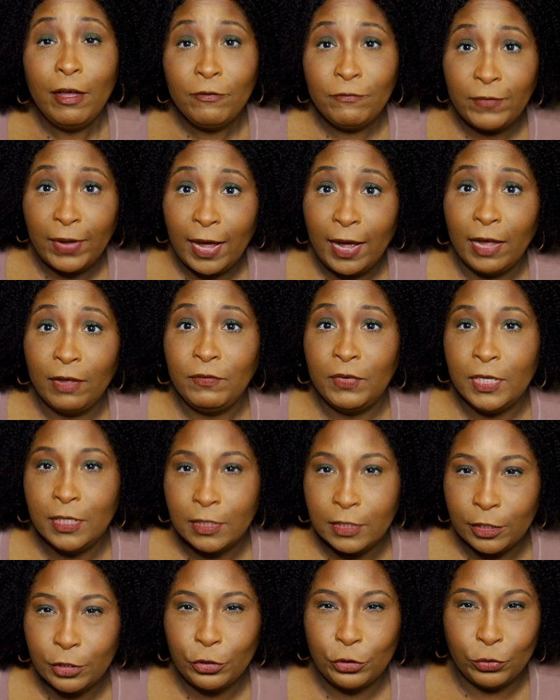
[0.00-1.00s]
5
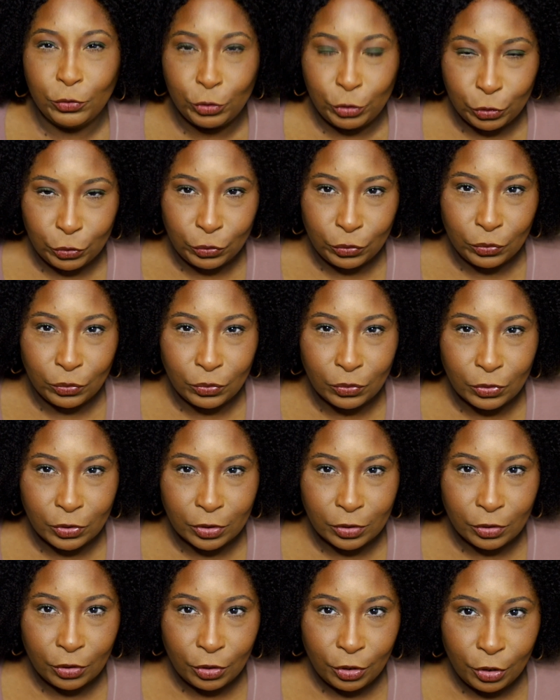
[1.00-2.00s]
essential
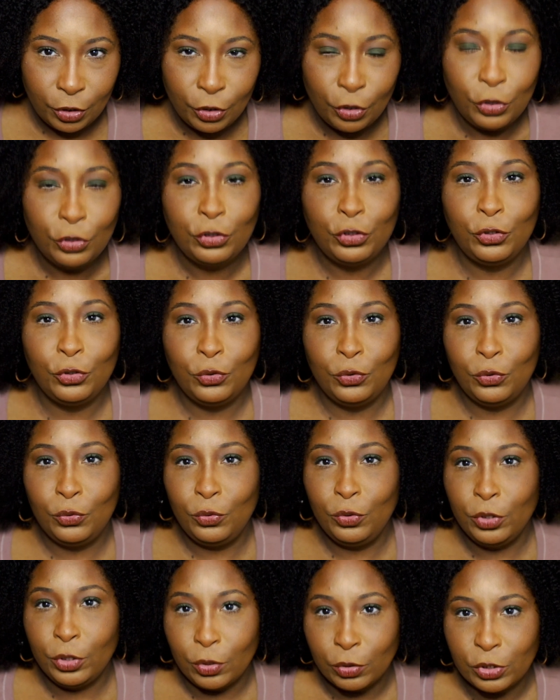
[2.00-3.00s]
tools
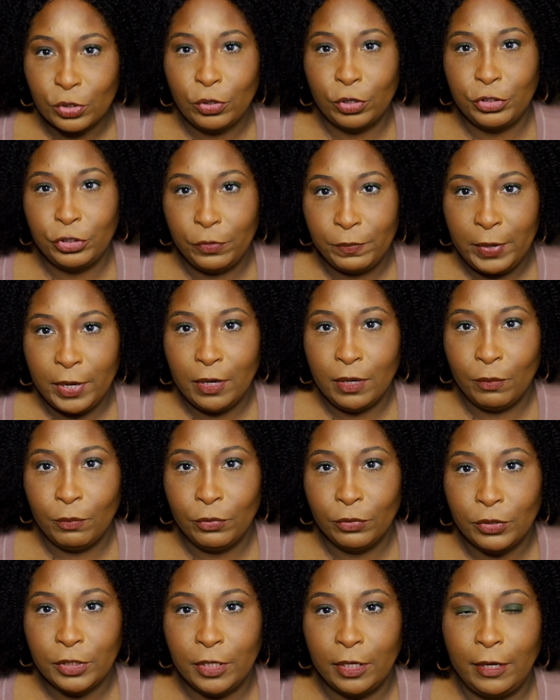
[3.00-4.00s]
to, you know, start your makeup
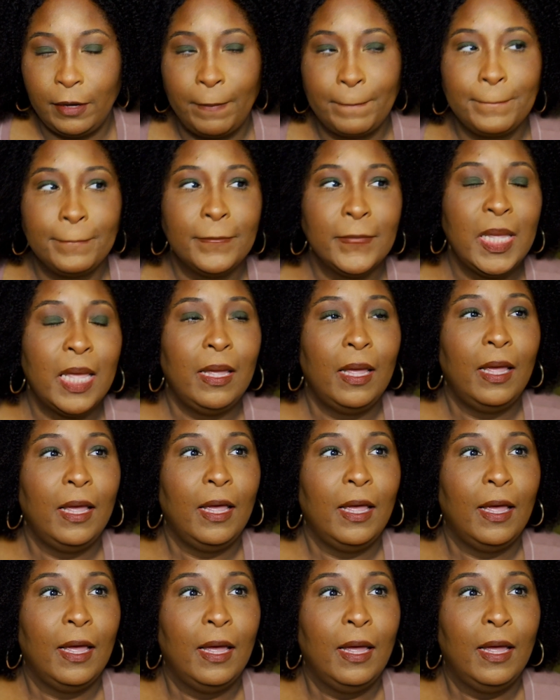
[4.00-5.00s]
routine.
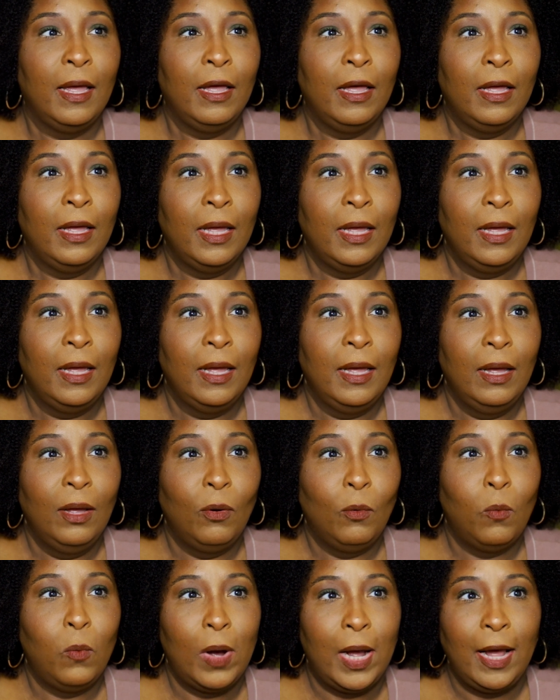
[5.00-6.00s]

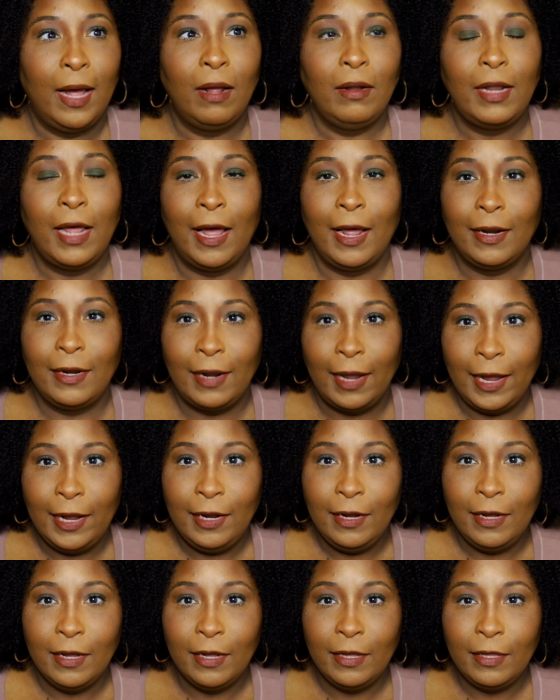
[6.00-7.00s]
While I
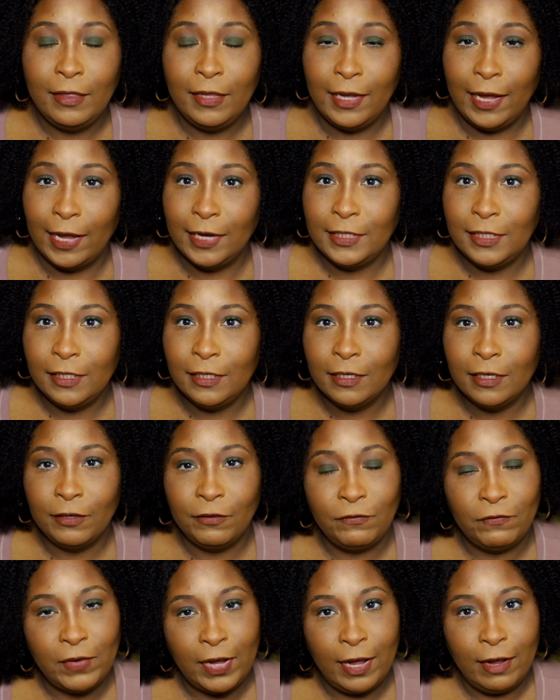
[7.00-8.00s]
like the idea
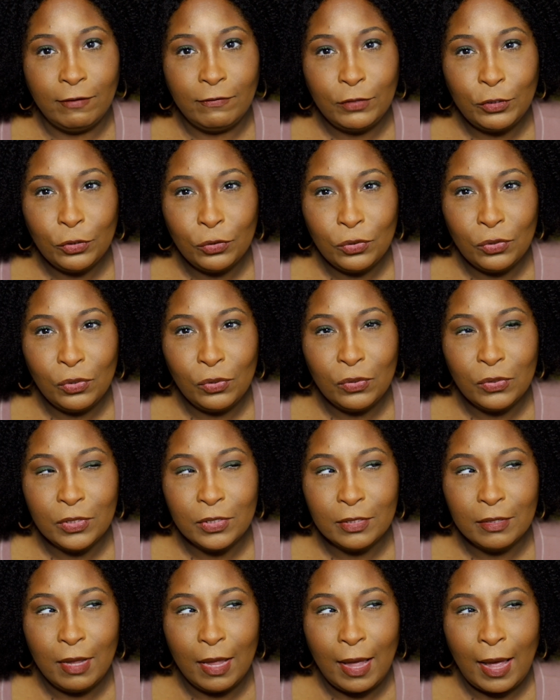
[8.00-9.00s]
of 5
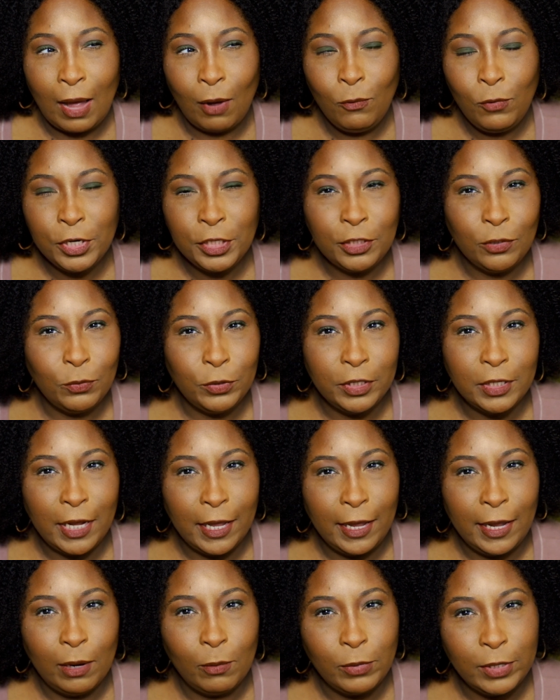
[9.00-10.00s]
tools, I wish it would have
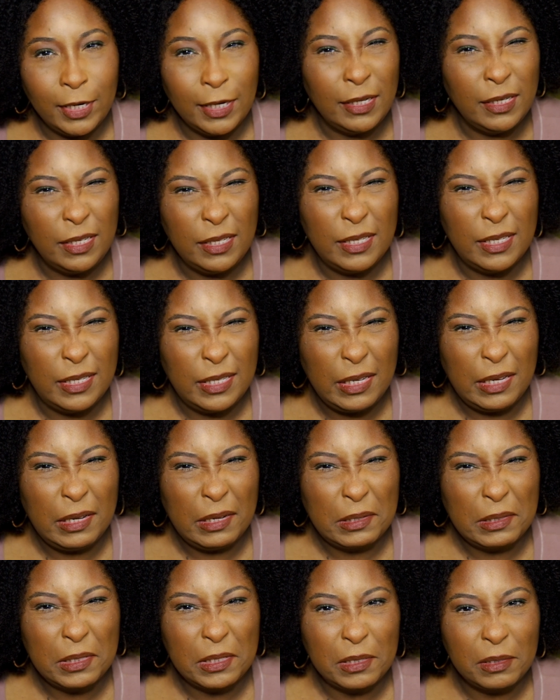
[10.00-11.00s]
came with at least
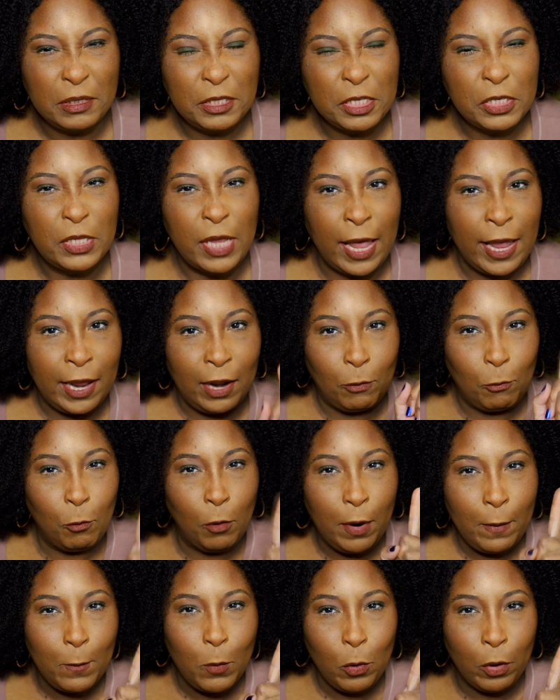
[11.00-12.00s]
6. Just add
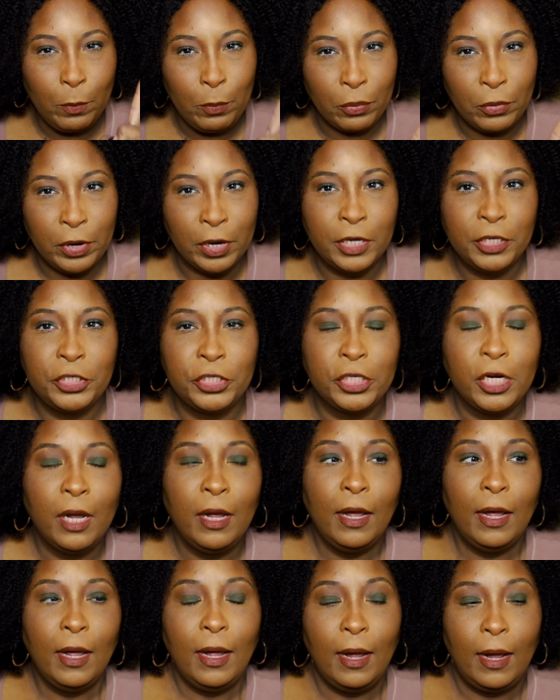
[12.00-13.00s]
one more brush,
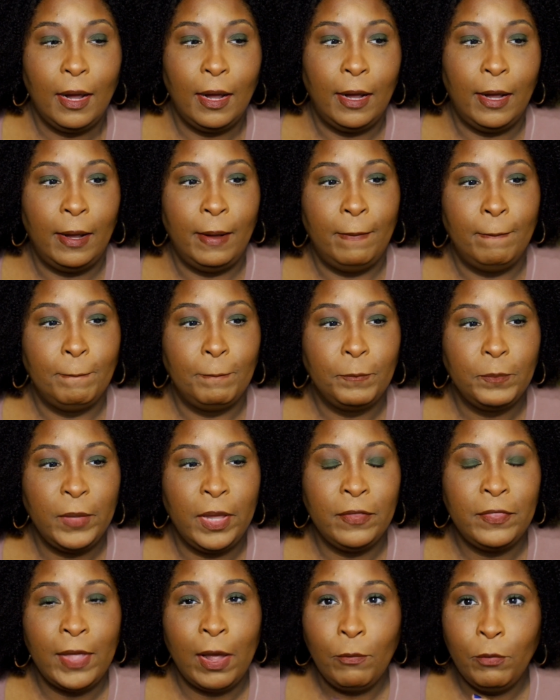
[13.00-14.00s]
and
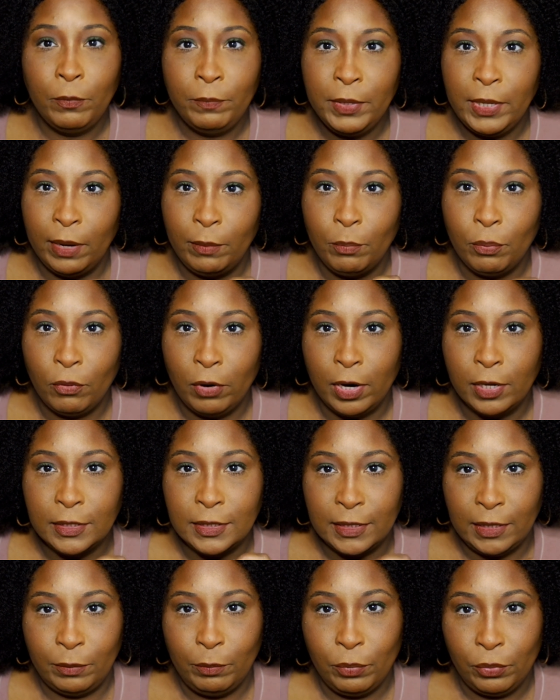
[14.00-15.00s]
that would be a
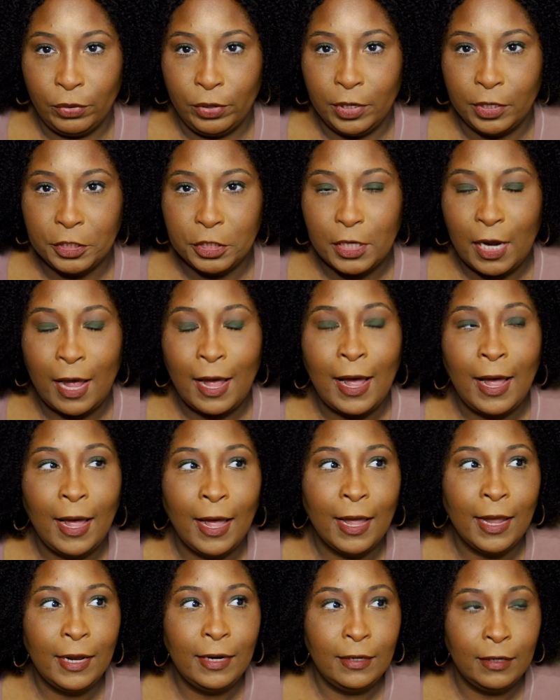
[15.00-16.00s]
bronzing brush.
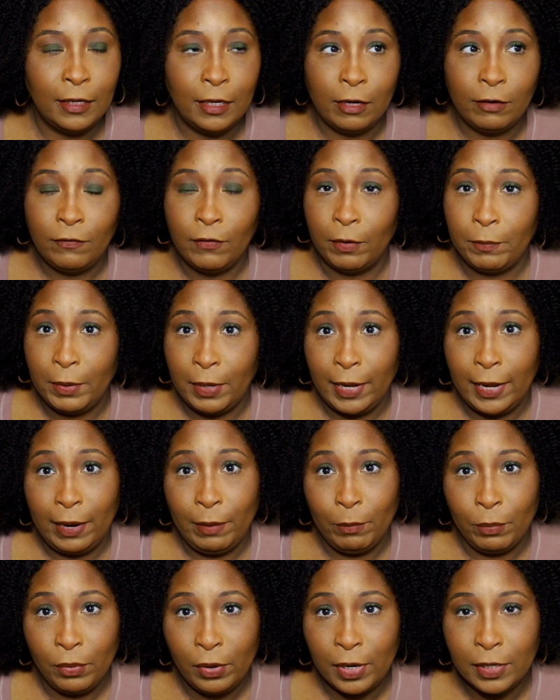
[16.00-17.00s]
I love
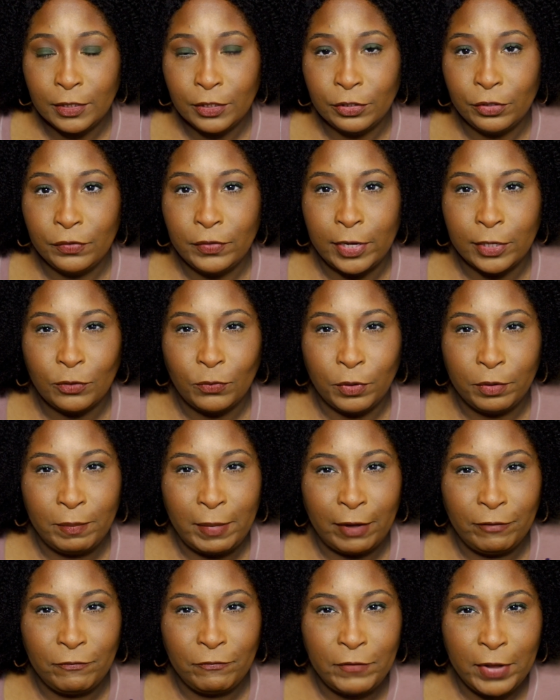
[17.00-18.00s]
applying bronzer. That's one of
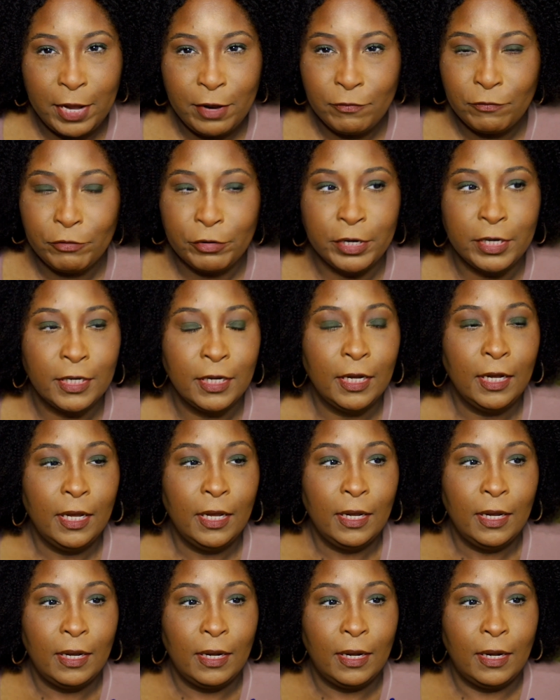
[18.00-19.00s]
my favorite
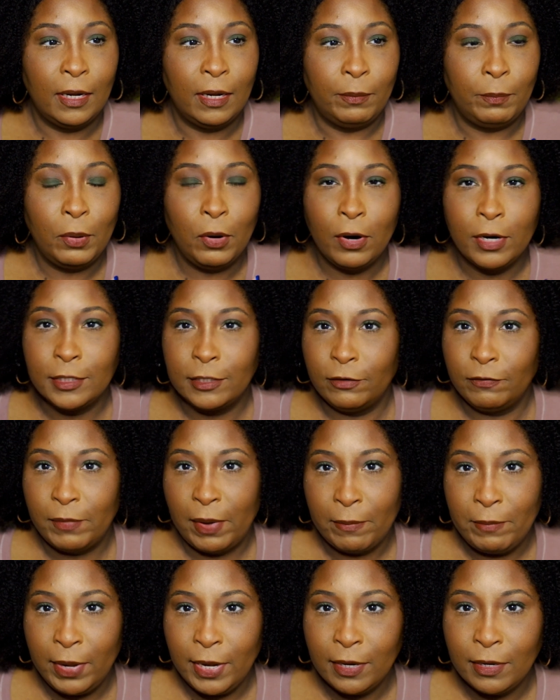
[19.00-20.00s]
parts of
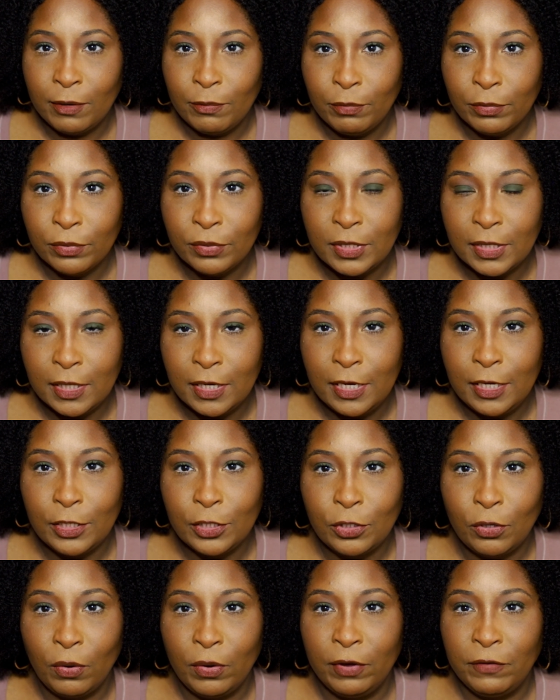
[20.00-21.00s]
my makeup routine.
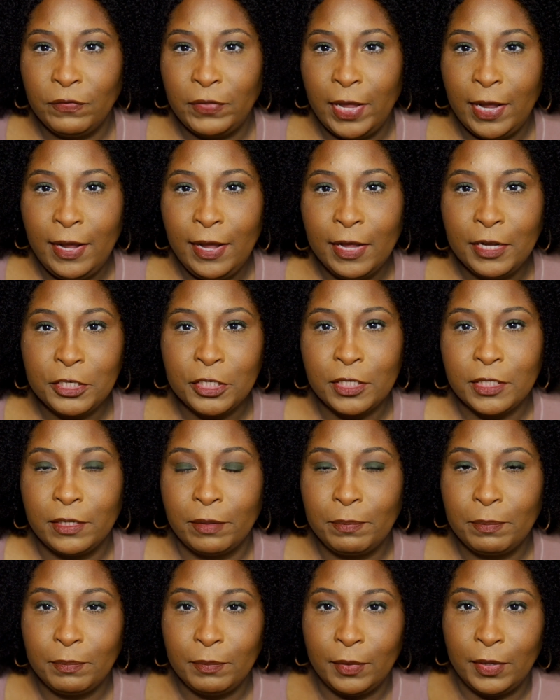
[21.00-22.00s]
So if they had just
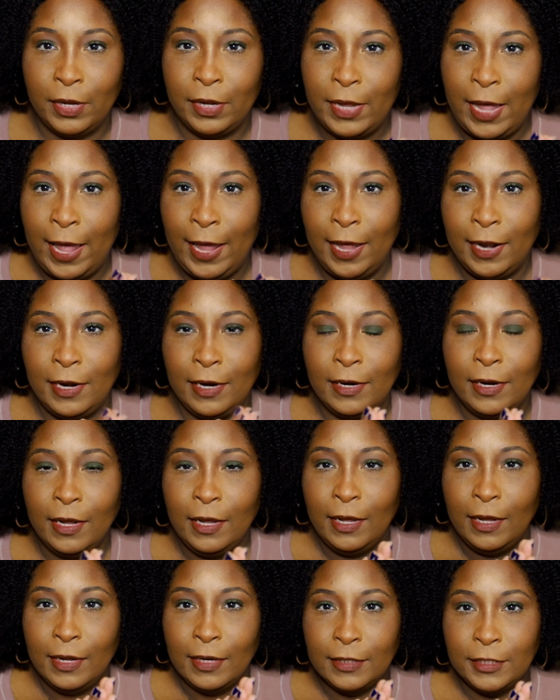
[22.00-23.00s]
added
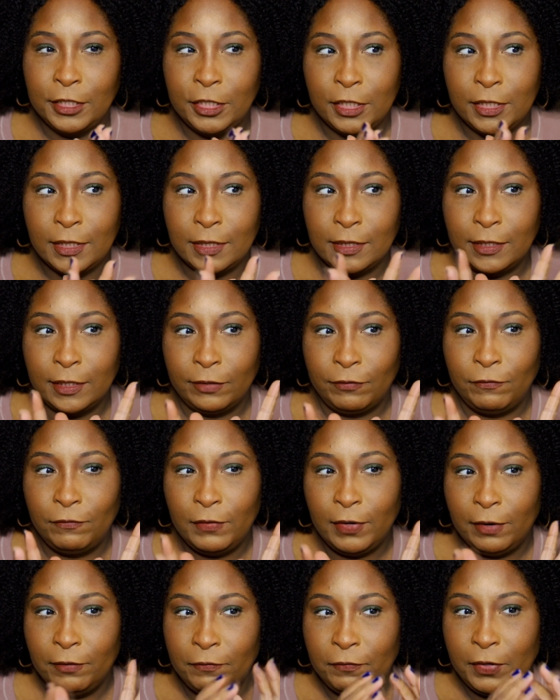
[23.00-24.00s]
just the
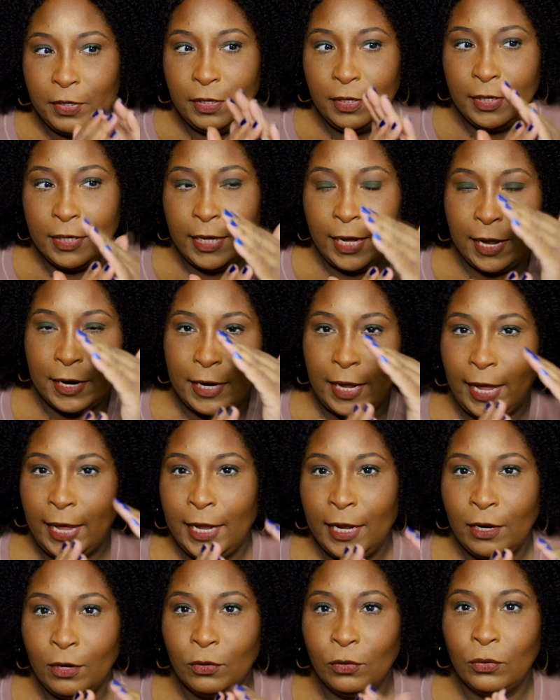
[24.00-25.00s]
fluffy kind of
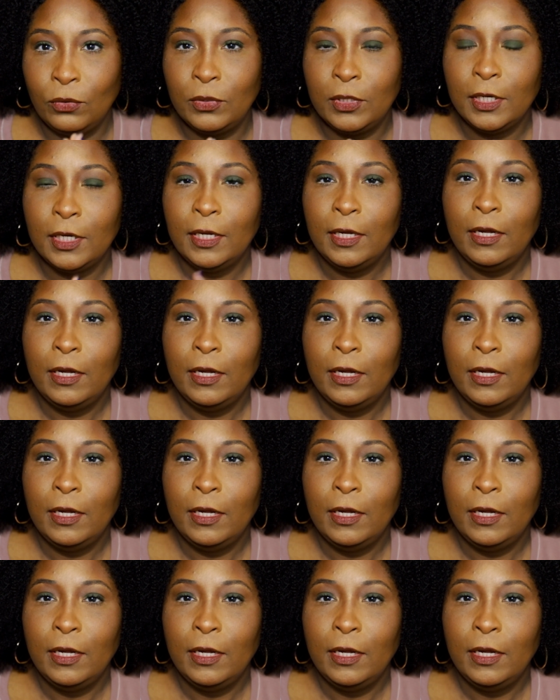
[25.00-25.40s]
angled